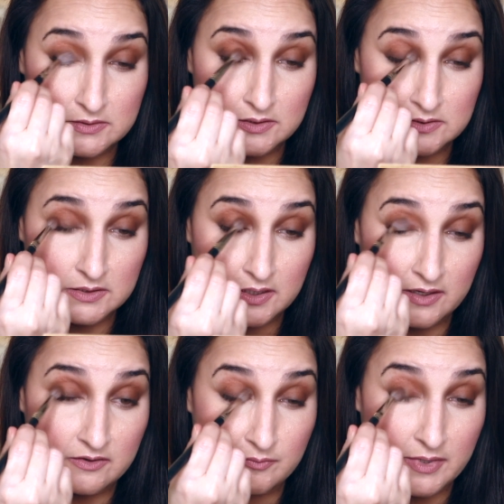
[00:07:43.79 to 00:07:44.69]
is just the
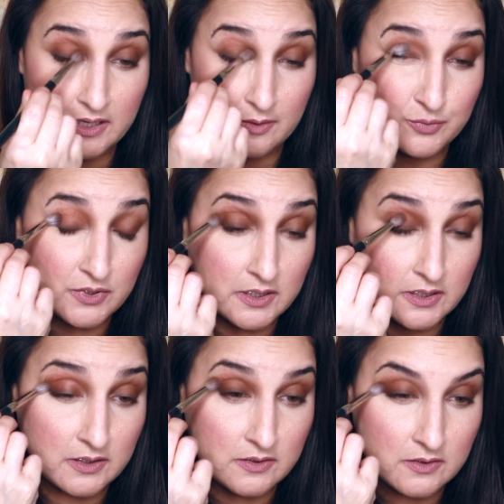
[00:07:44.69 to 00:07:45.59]
kind of makeup we
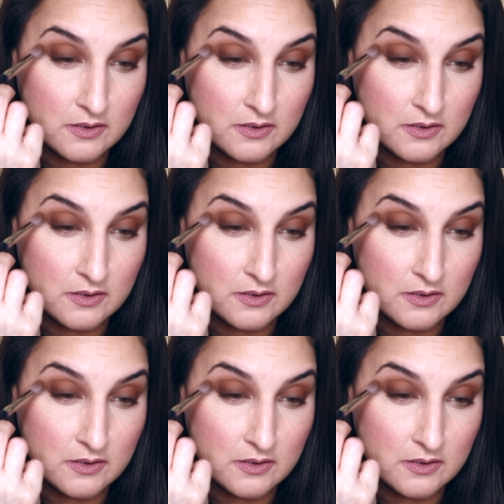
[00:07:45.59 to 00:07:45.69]
need